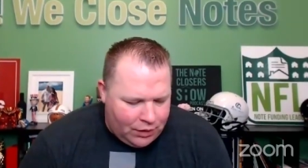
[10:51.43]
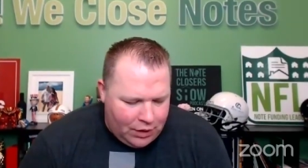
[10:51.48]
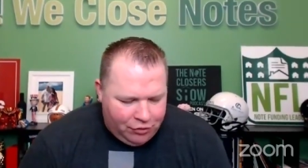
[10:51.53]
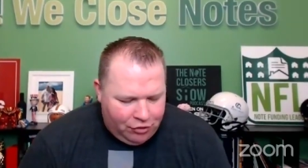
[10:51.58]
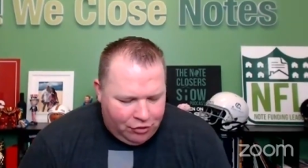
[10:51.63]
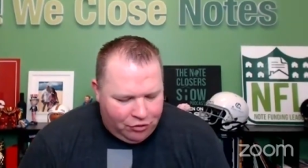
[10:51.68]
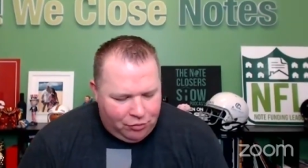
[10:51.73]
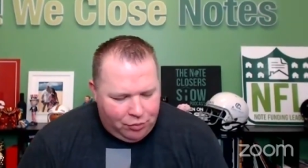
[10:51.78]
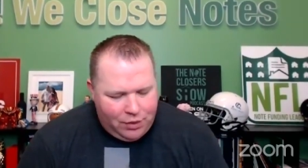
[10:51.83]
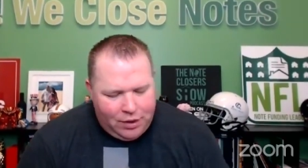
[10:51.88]

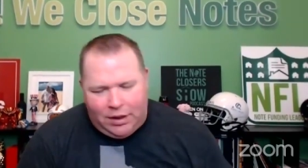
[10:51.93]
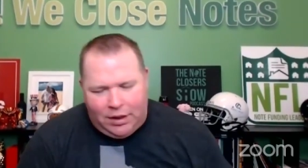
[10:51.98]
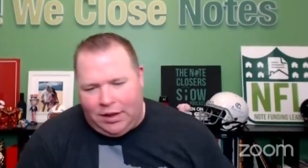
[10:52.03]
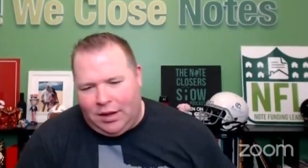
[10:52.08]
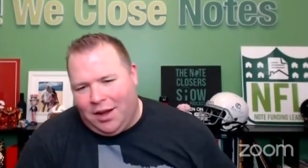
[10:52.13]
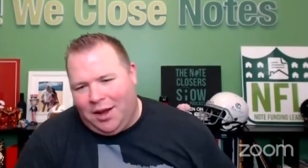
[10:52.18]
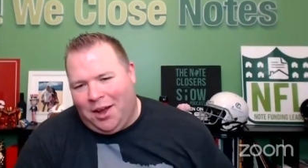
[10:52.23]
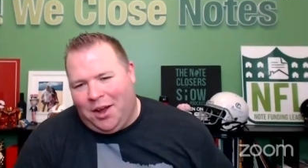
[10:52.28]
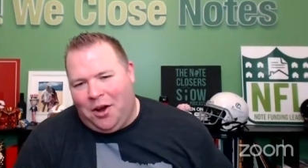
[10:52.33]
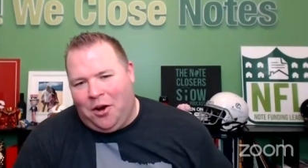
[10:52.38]
Just
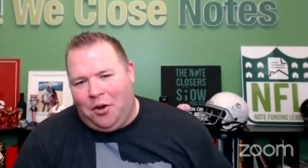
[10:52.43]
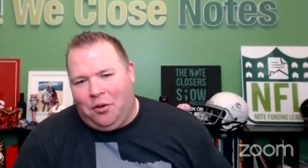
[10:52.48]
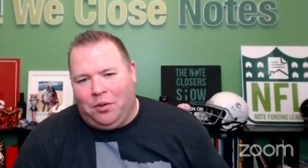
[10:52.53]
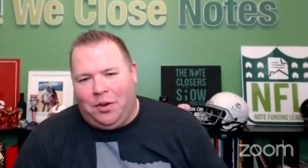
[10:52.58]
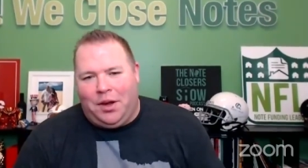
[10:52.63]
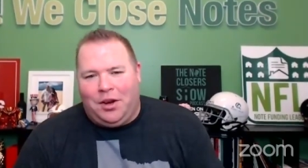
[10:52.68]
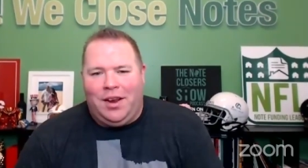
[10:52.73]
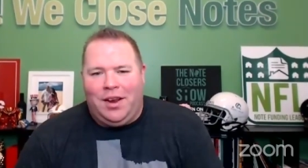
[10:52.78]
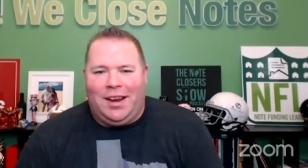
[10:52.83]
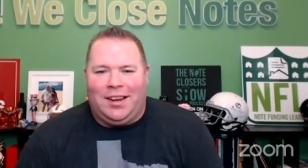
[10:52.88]
really,
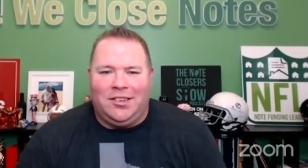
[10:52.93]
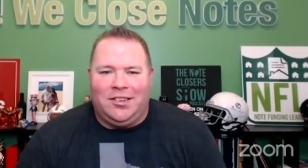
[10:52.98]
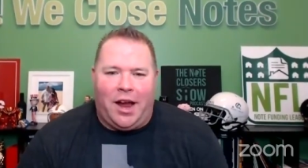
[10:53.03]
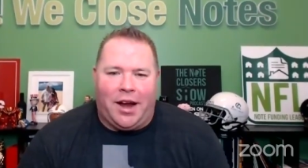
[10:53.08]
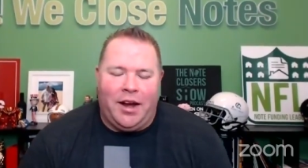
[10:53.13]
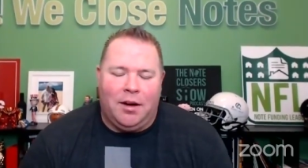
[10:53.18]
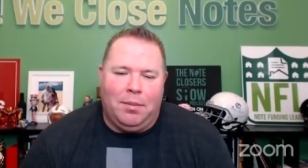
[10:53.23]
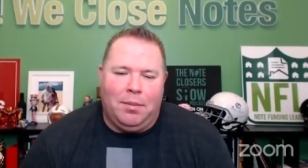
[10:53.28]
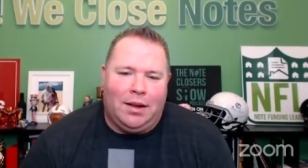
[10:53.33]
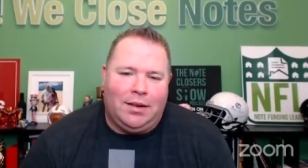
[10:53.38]
really
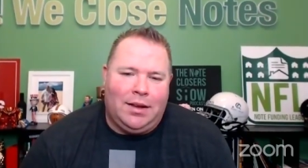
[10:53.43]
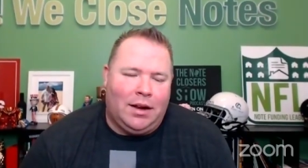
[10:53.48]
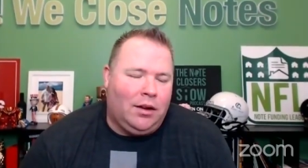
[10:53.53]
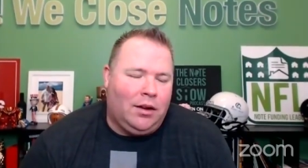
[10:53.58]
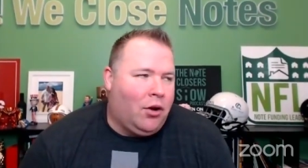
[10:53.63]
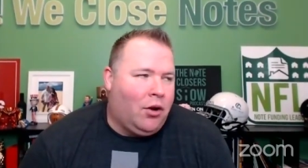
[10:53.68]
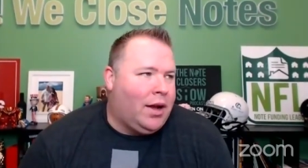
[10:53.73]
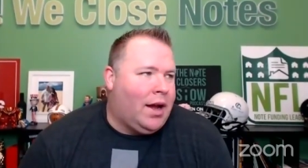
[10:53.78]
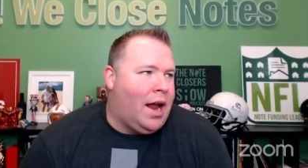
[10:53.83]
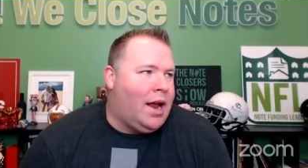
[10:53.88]
excited about that.
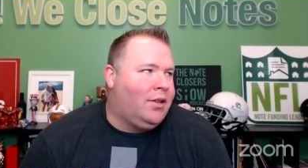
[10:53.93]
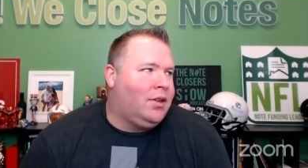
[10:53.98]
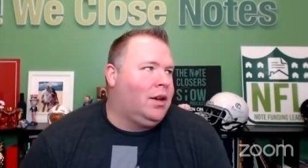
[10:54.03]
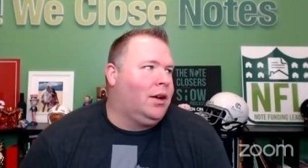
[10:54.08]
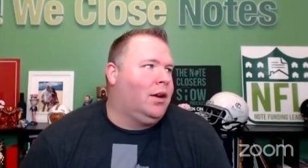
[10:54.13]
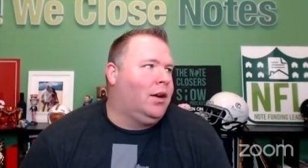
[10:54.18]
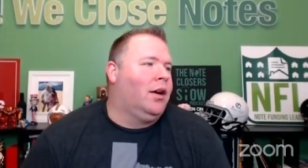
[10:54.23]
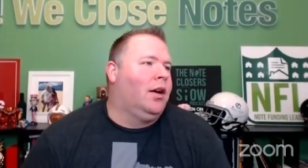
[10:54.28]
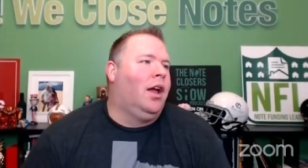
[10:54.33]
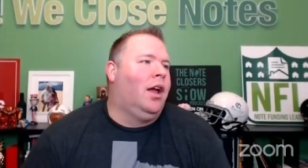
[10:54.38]
Logan
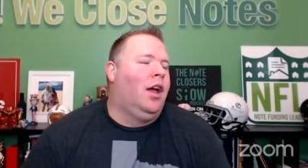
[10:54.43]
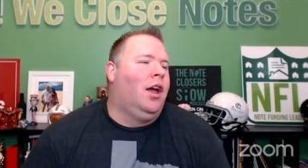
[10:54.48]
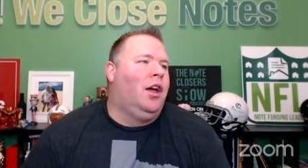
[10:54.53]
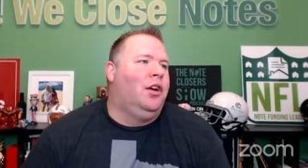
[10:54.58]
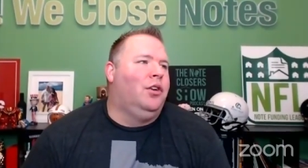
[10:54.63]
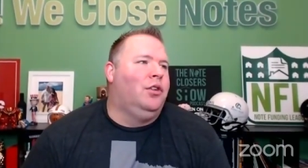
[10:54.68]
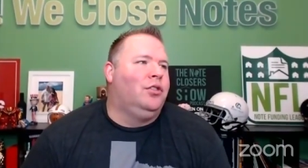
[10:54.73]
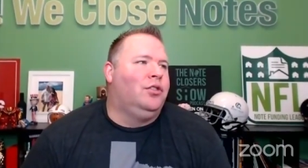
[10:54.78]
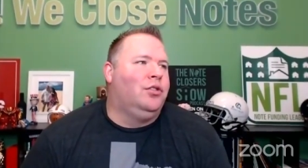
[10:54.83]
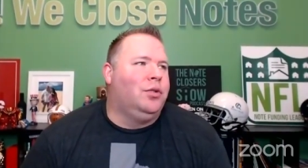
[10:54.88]
Hesinger,
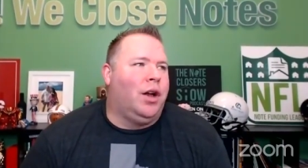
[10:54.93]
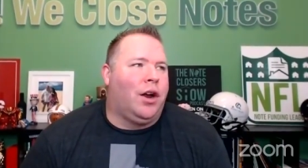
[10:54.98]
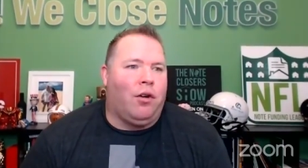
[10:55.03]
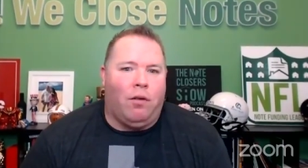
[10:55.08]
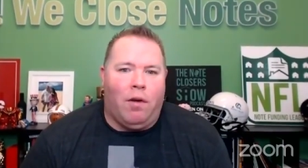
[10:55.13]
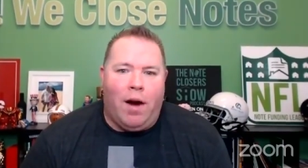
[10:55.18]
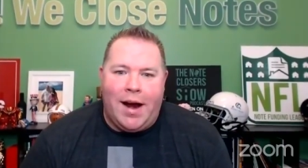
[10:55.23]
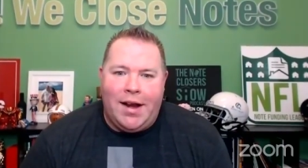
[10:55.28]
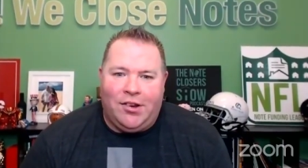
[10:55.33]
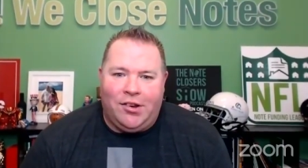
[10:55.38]
who's doing a
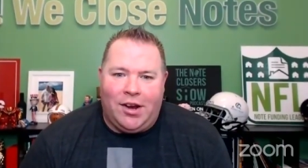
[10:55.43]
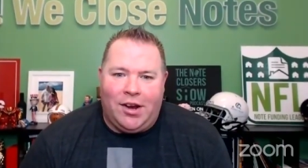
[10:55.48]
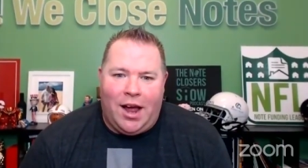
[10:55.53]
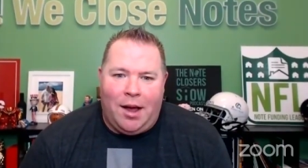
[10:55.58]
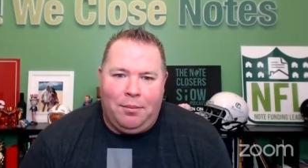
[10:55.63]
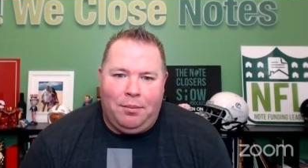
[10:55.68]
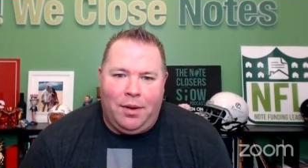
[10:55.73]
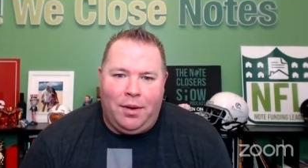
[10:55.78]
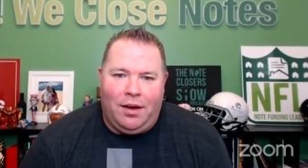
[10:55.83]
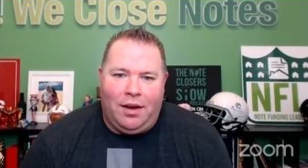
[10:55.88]
great
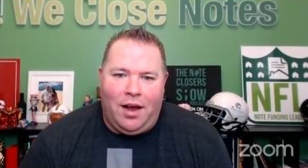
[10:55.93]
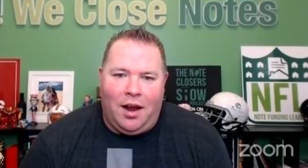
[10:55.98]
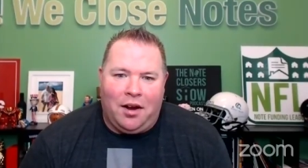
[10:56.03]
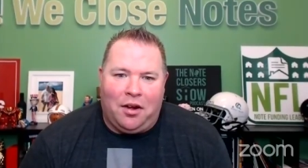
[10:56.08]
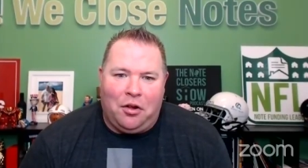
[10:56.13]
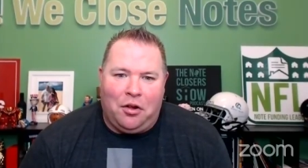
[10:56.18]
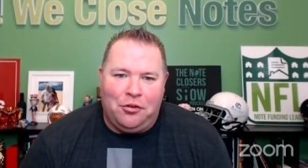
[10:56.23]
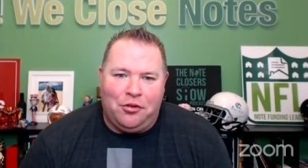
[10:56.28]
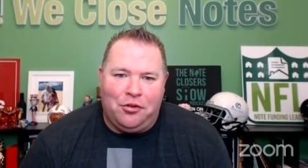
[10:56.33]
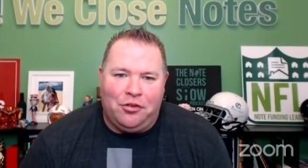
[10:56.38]
job uh, on
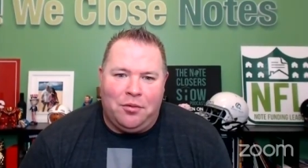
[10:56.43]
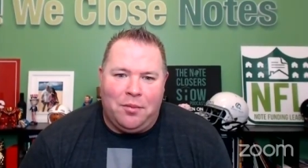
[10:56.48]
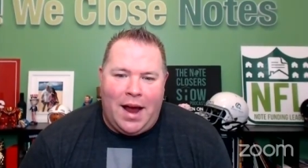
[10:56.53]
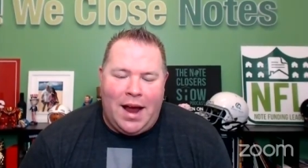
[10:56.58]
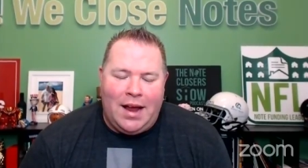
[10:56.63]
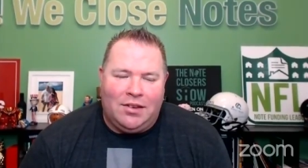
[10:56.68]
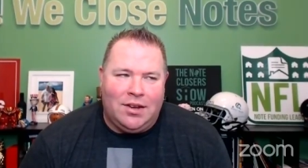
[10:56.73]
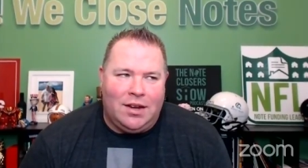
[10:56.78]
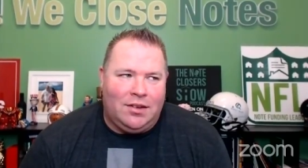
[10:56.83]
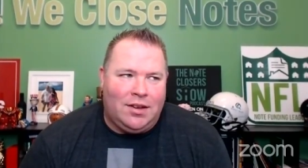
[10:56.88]
closing some
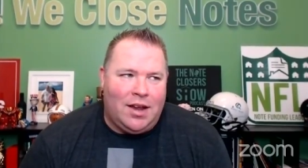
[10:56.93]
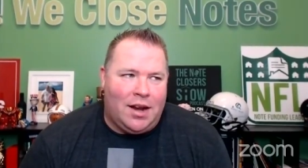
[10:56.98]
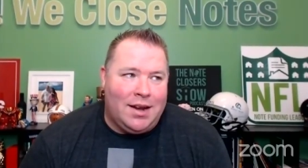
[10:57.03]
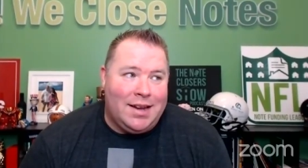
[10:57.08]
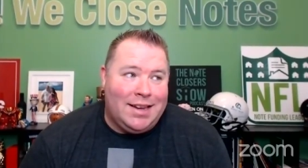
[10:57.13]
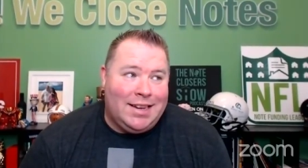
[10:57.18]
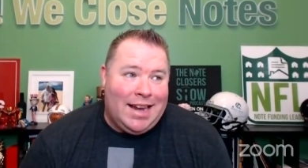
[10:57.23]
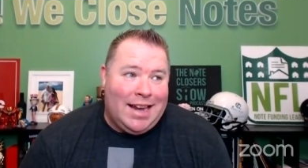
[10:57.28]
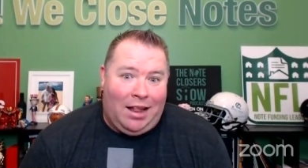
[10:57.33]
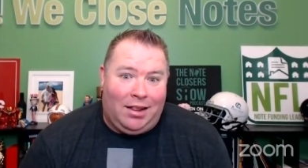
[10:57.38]
assets out
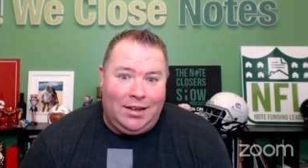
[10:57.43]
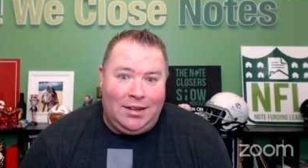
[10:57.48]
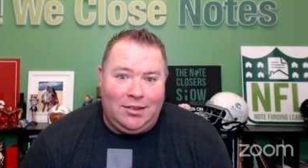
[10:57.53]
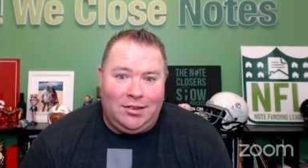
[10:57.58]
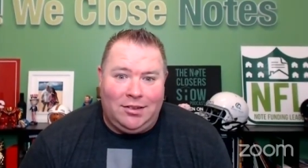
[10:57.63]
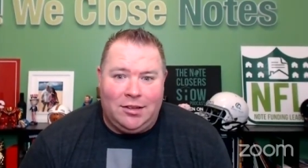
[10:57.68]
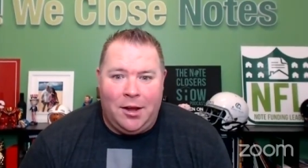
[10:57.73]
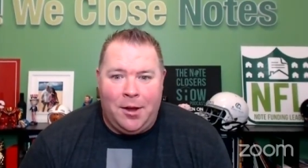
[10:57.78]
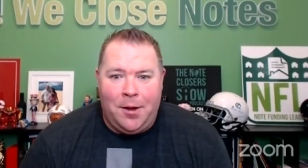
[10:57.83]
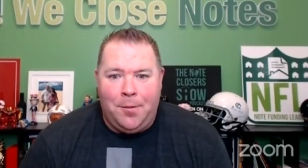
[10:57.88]
of
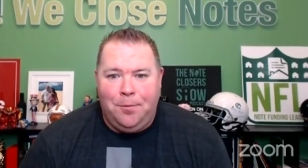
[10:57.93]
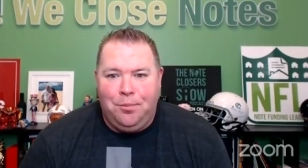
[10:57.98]
Dallas.